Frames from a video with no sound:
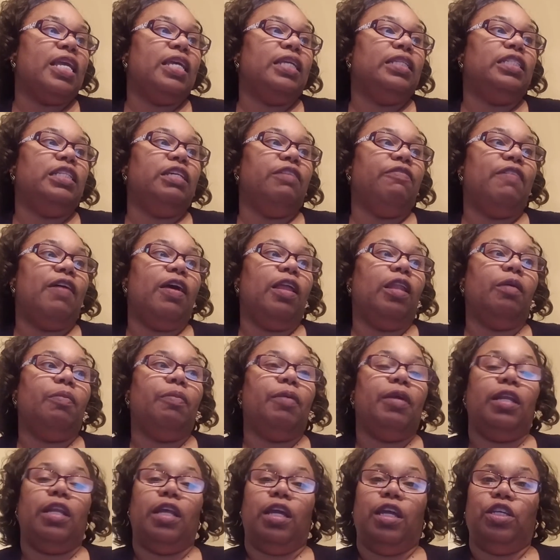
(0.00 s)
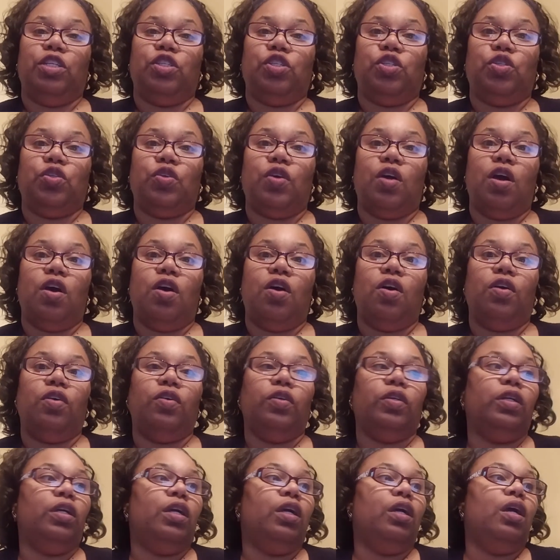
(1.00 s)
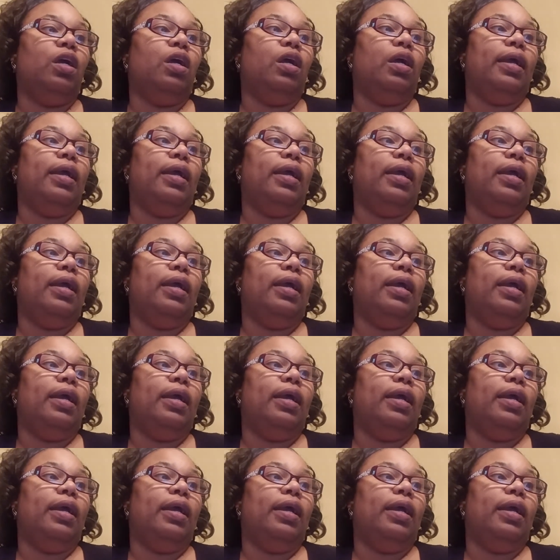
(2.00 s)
Developing a strong